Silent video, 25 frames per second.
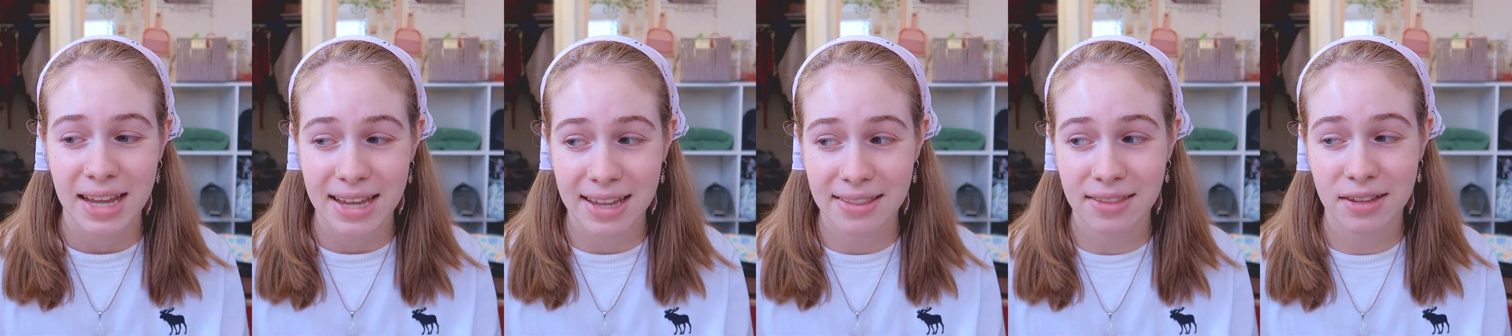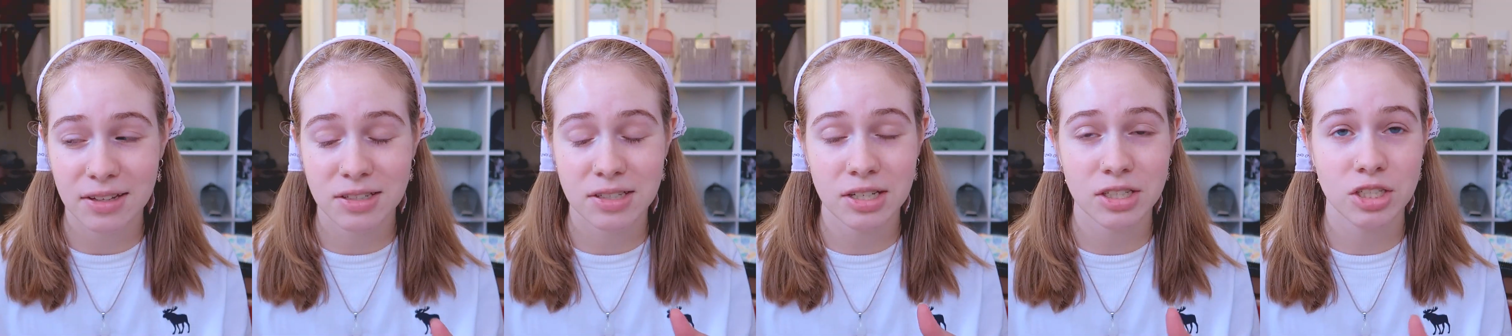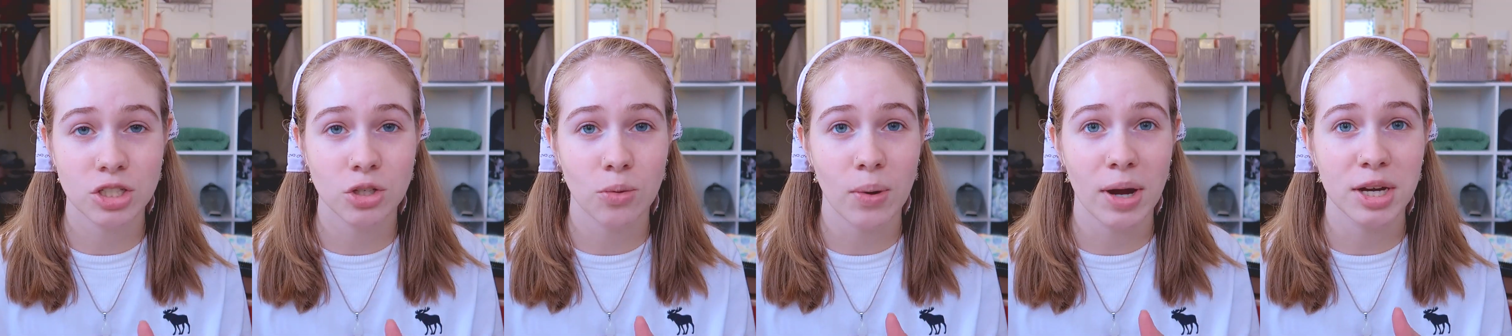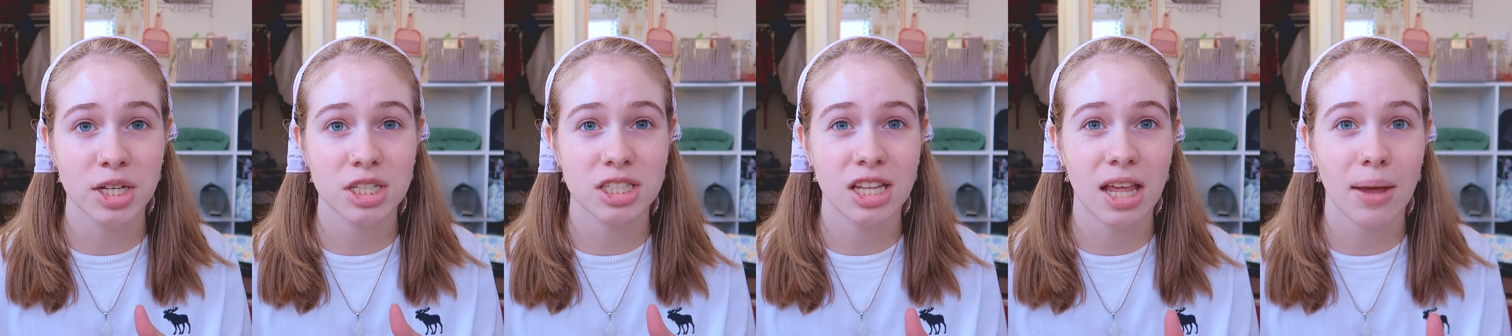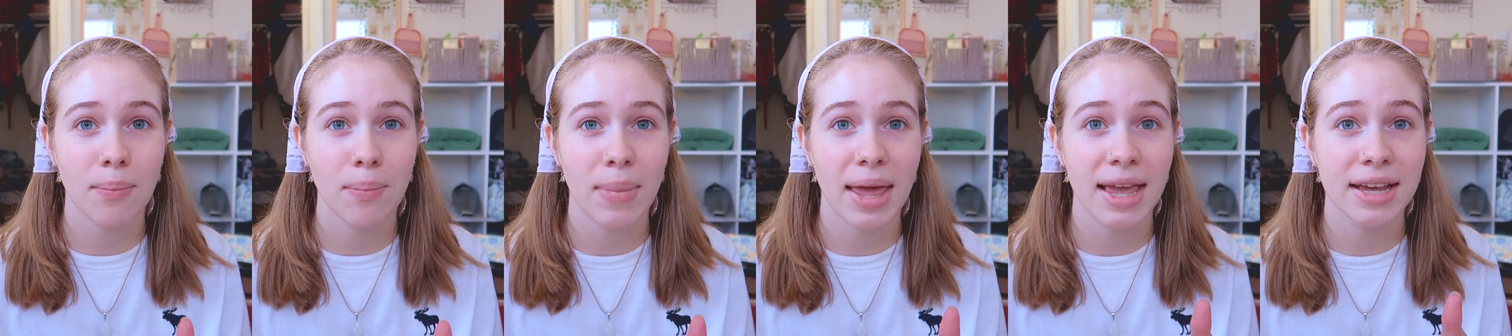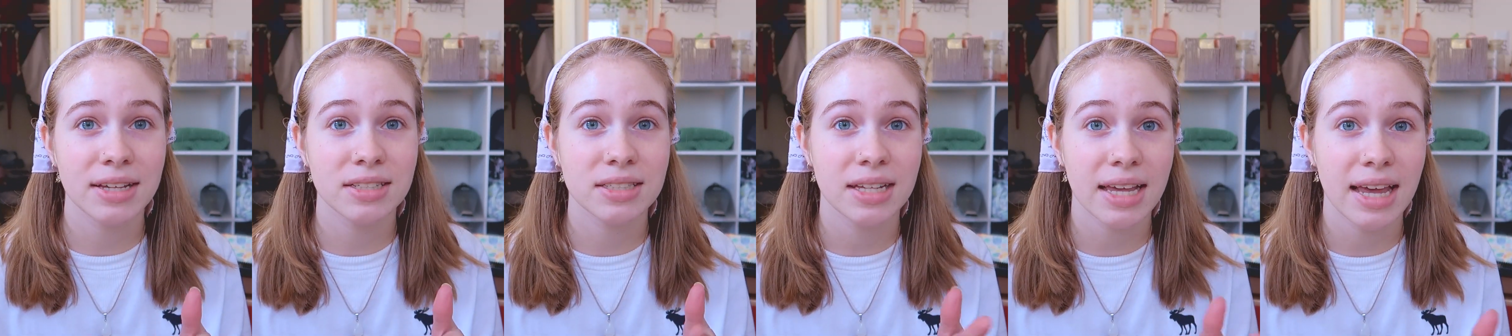in the situation that
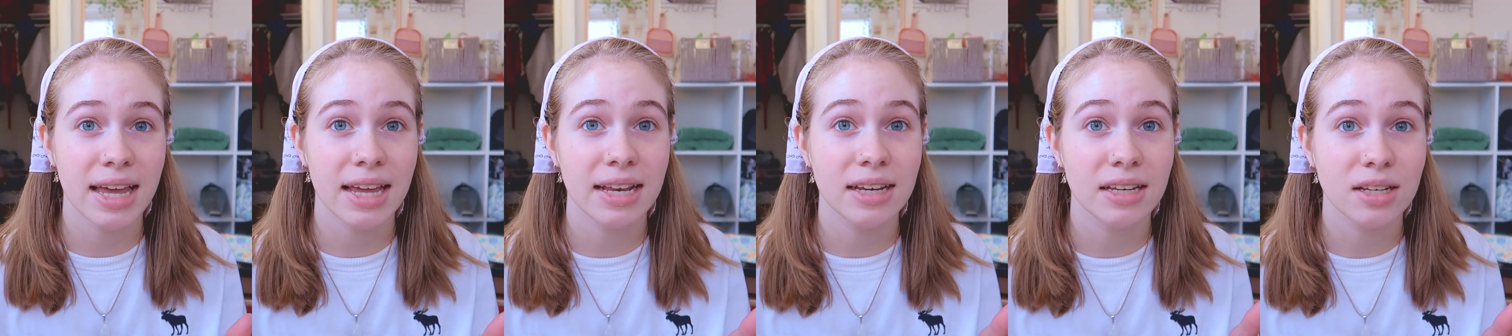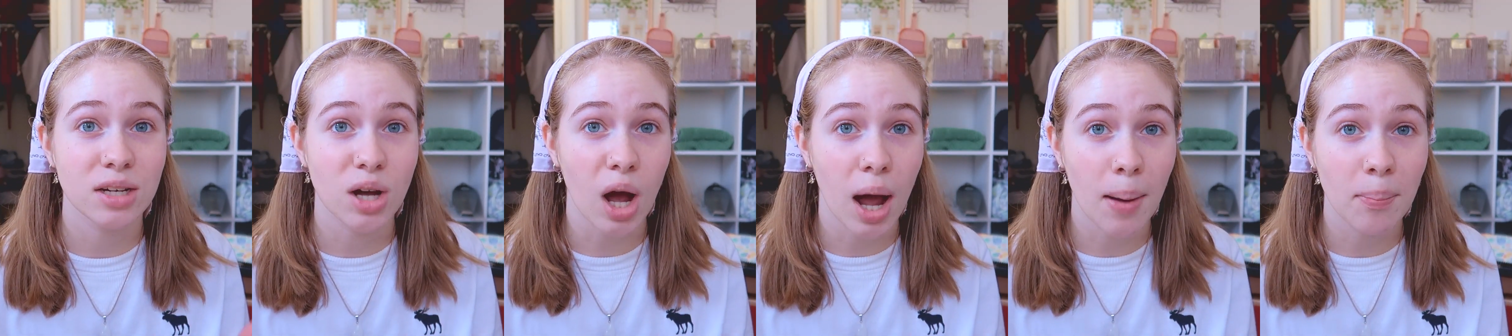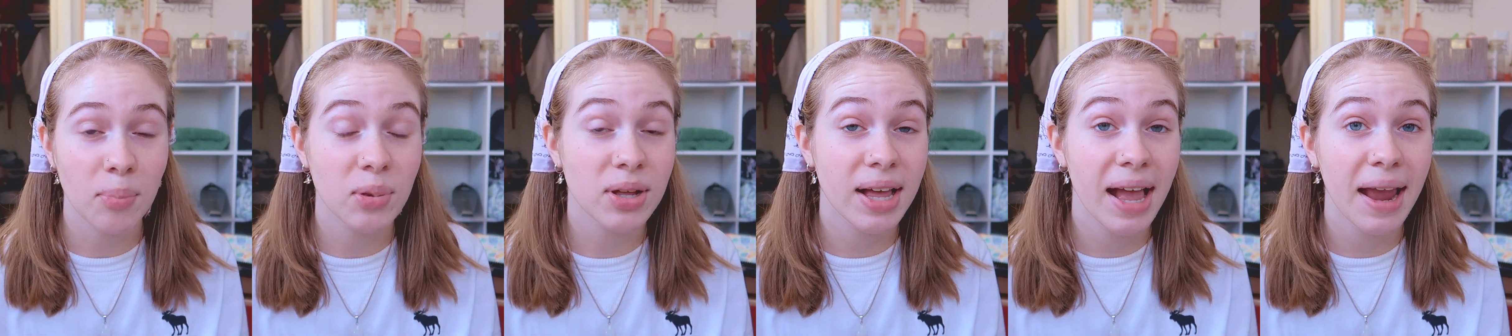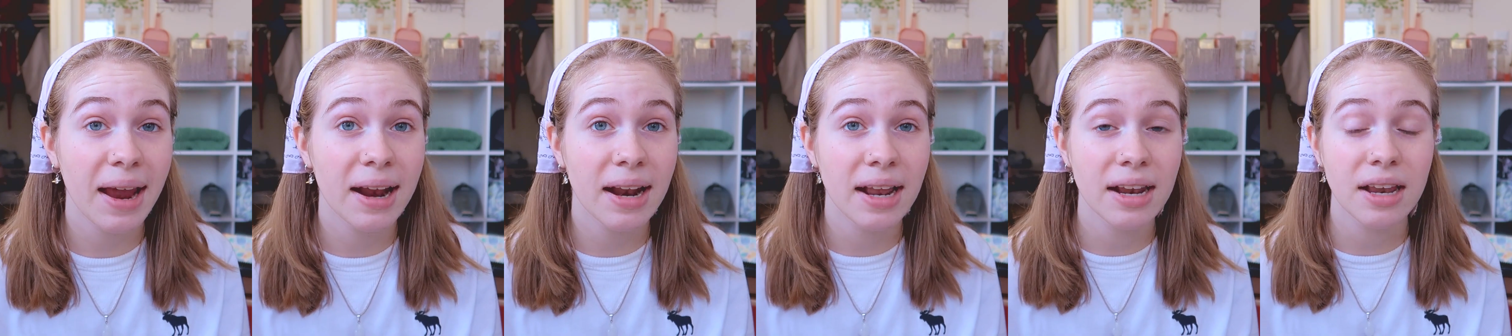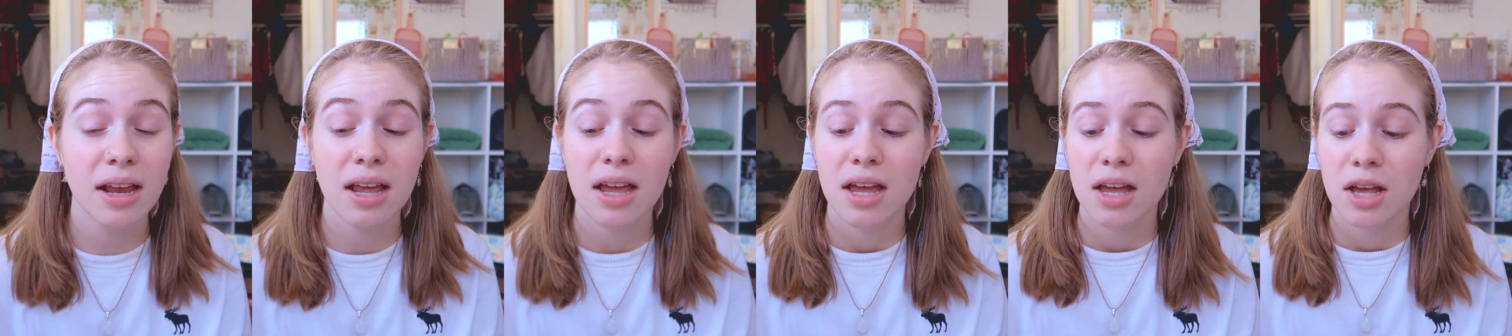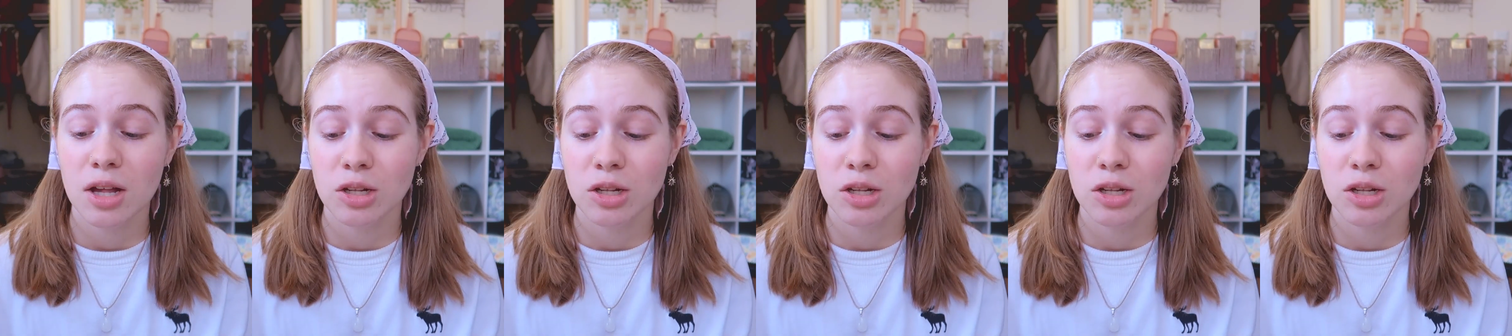makes it complicated.